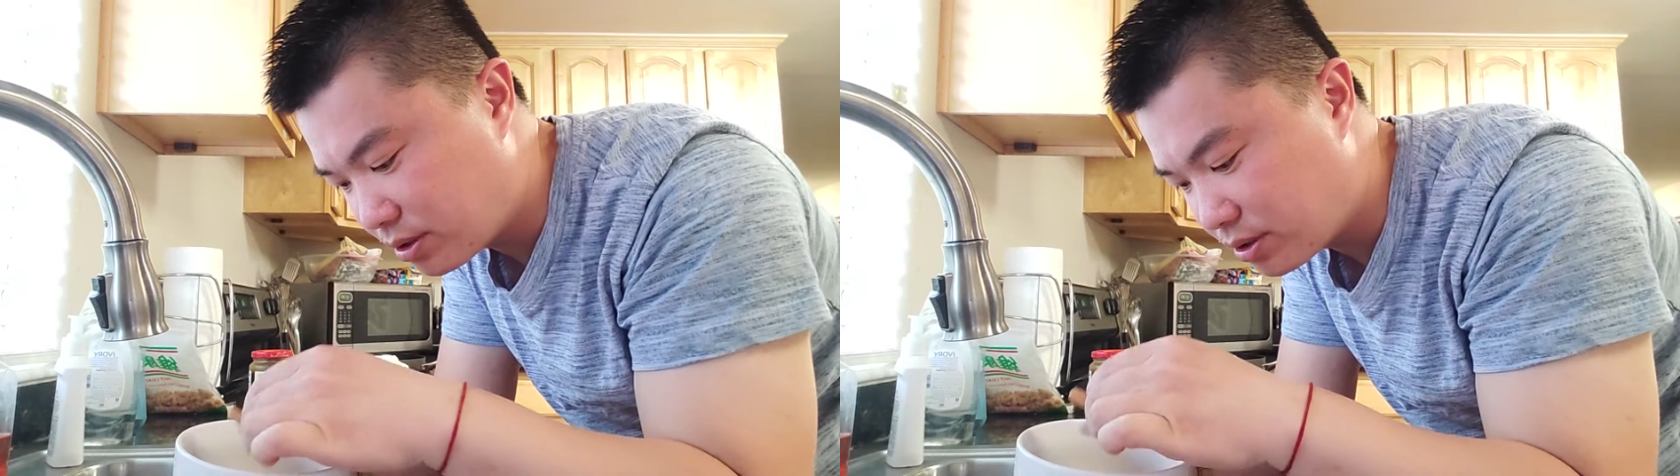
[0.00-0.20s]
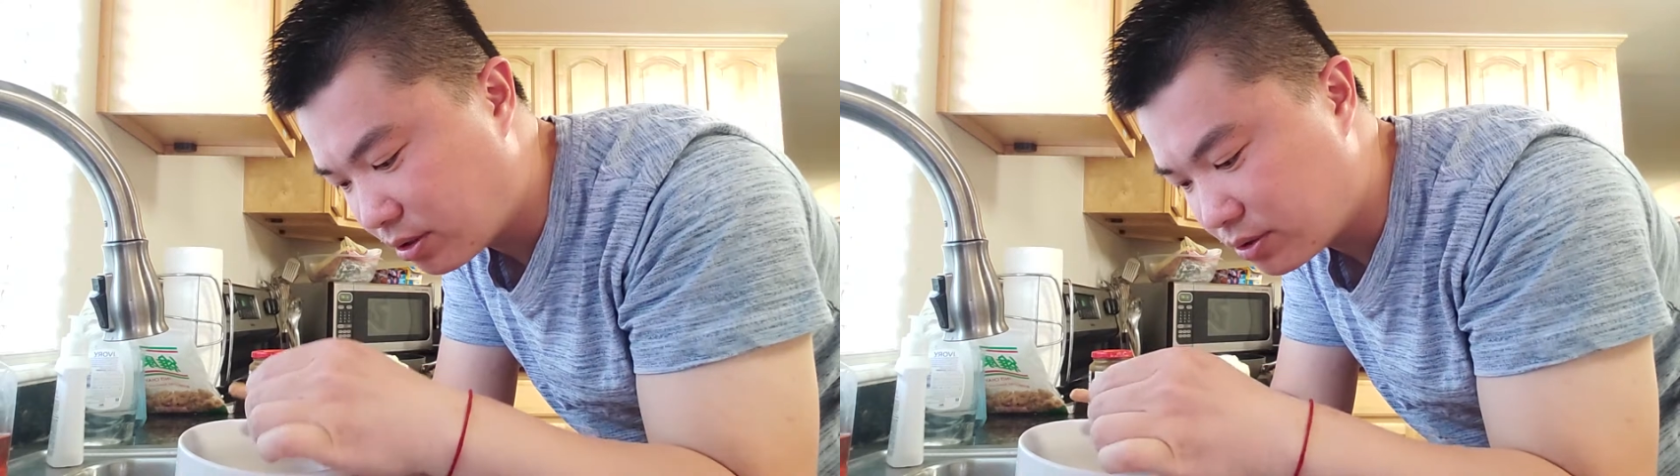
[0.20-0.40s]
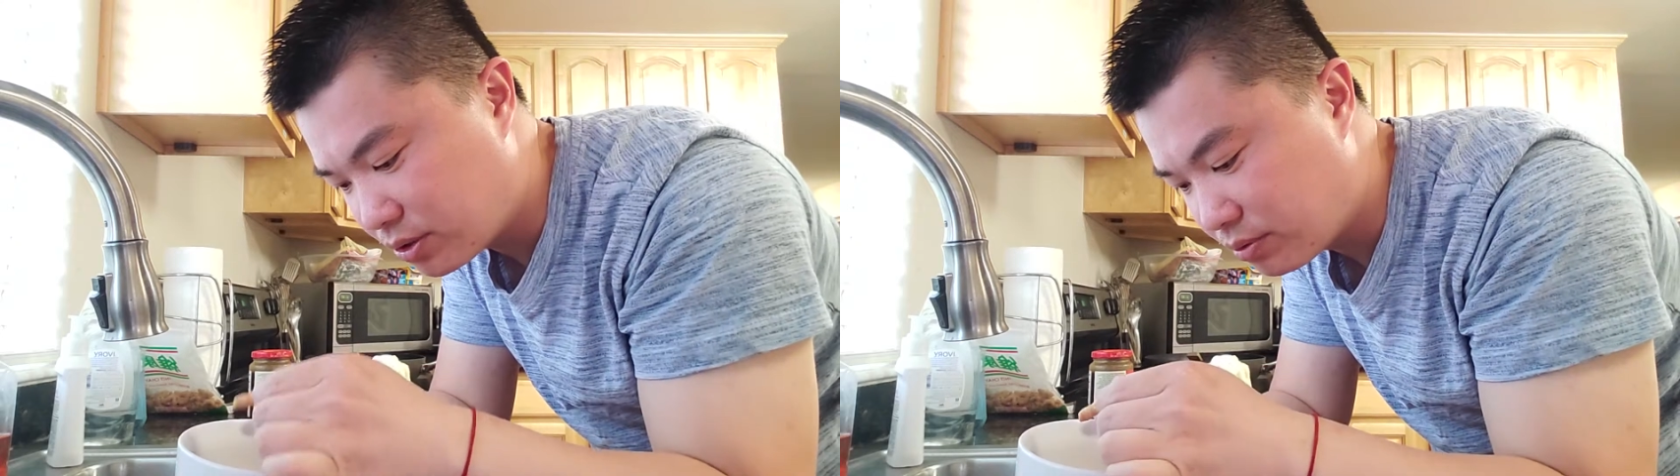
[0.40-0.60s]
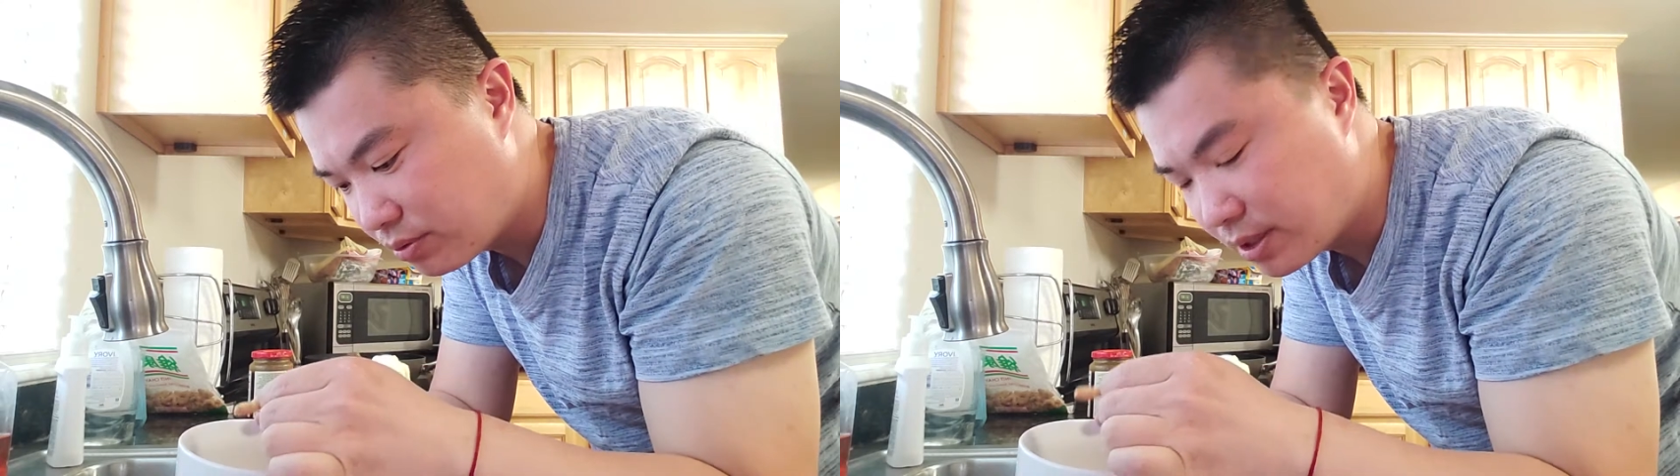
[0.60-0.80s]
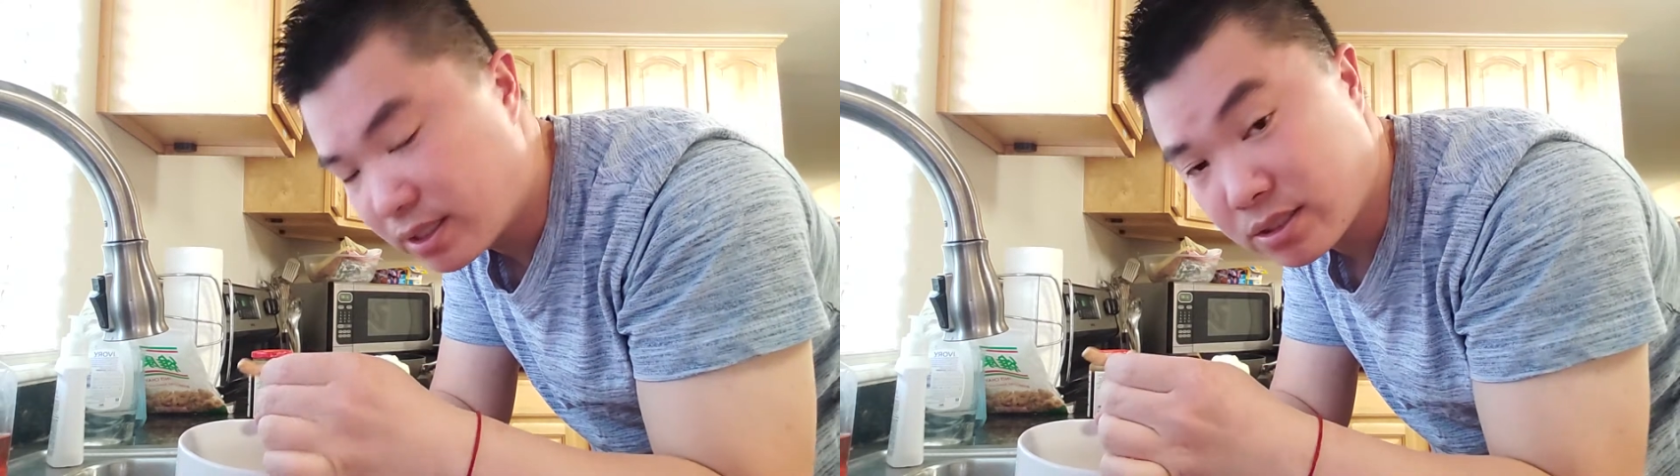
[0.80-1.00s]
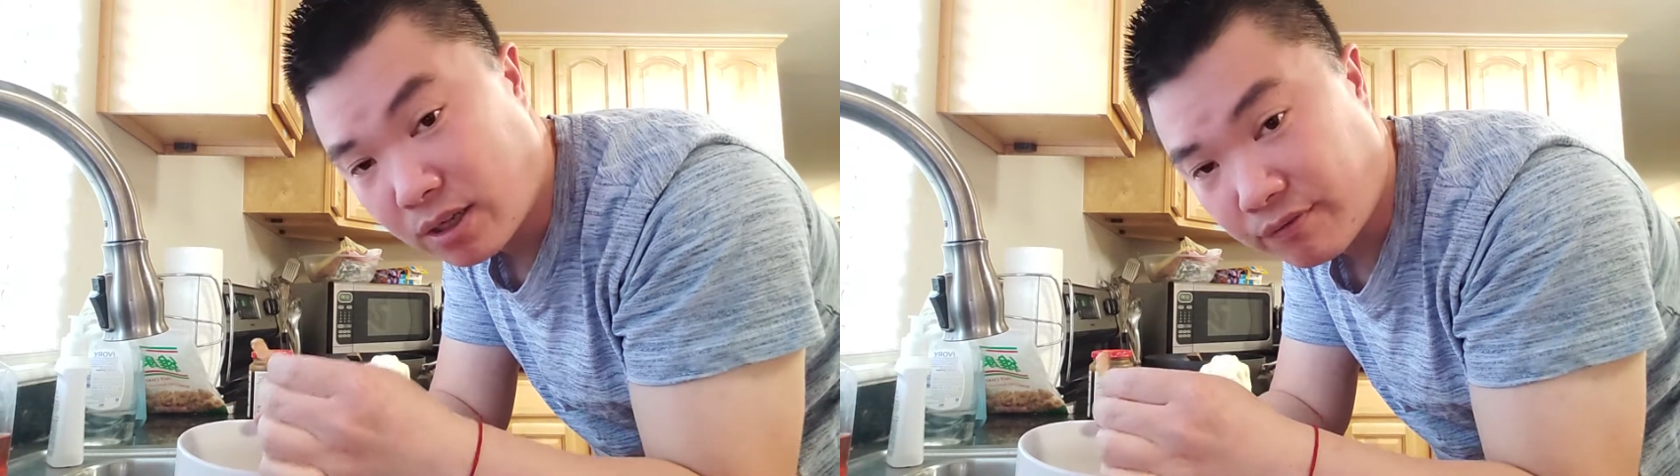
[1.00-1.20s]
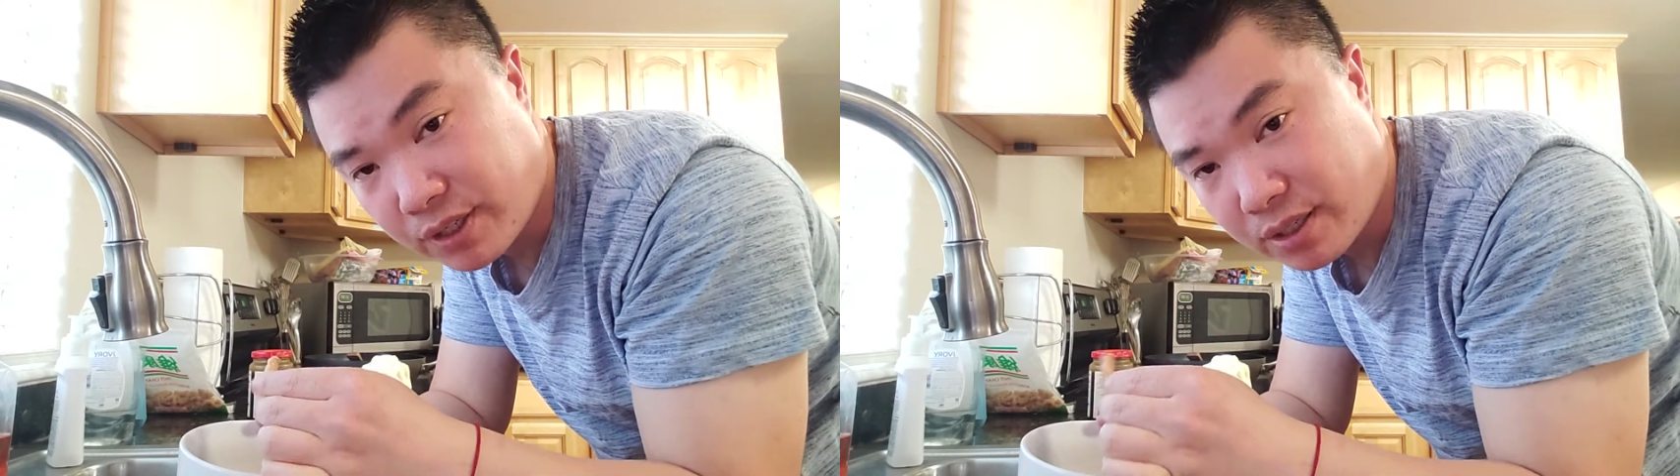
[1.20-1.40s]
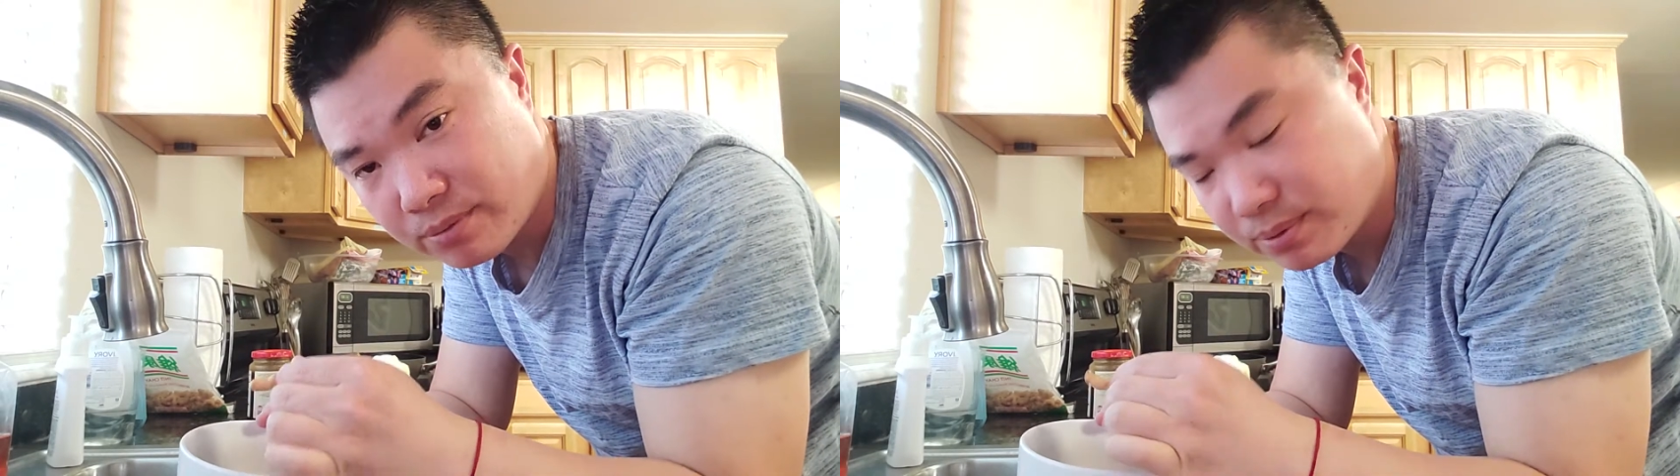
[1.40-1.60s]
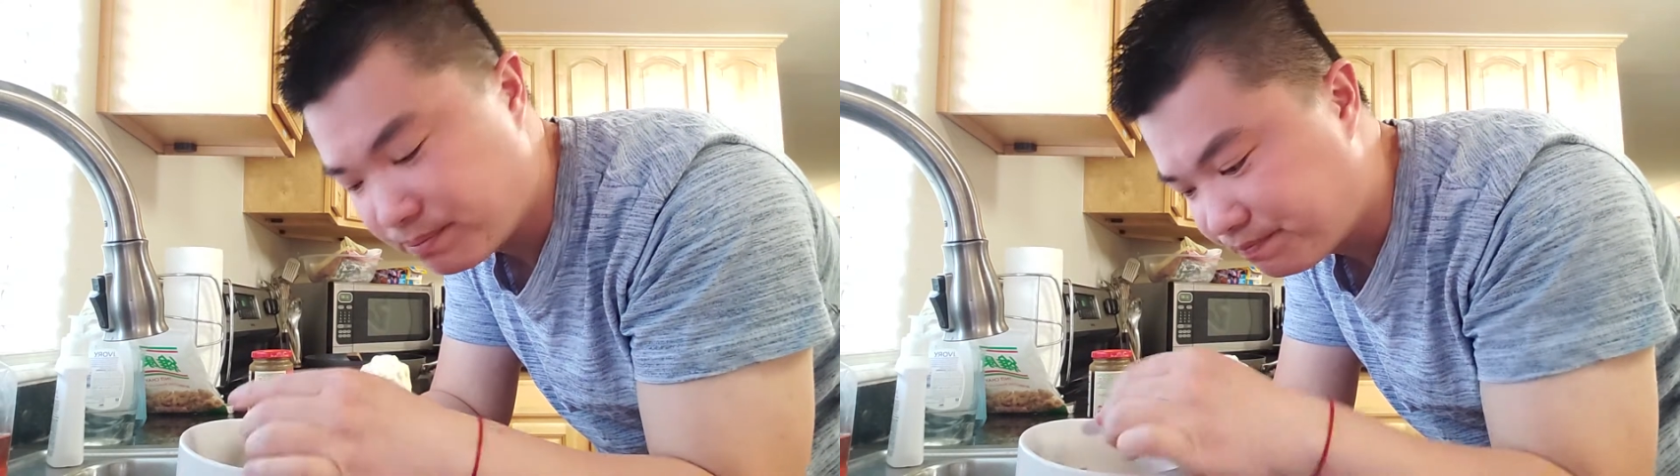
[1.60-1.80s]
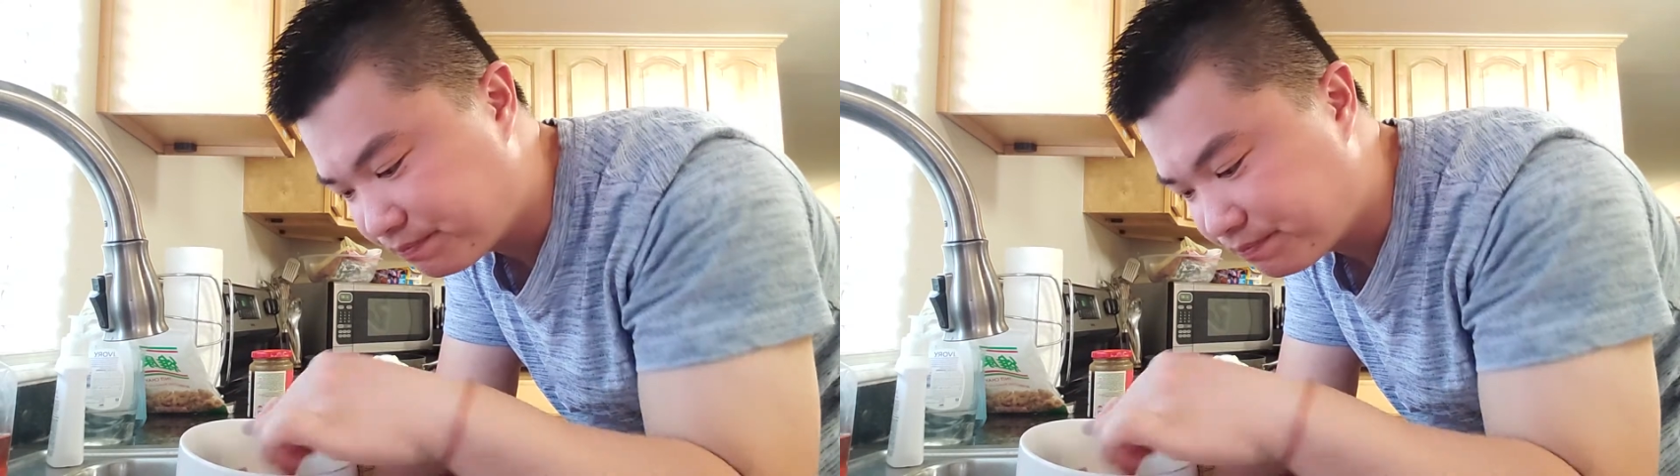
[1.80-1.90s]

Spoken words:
start to get softened up.